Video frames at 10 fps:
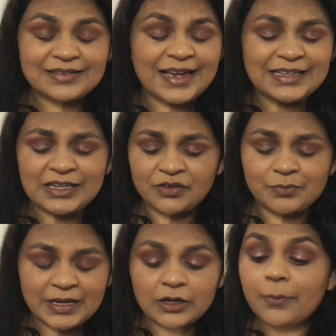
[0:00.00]
I love
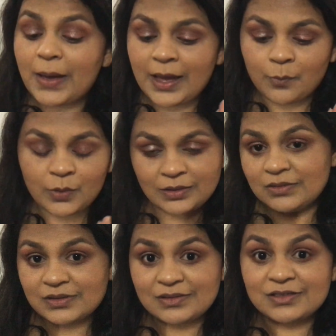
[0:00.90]
makeup. I want
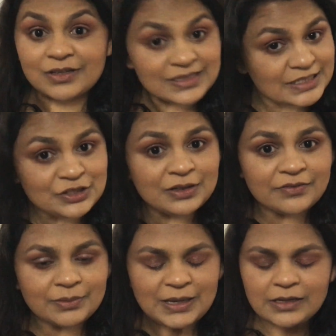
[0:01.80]
to continue
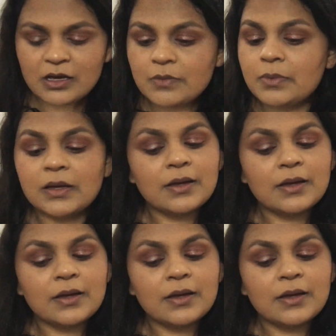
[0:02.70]
loving makeup.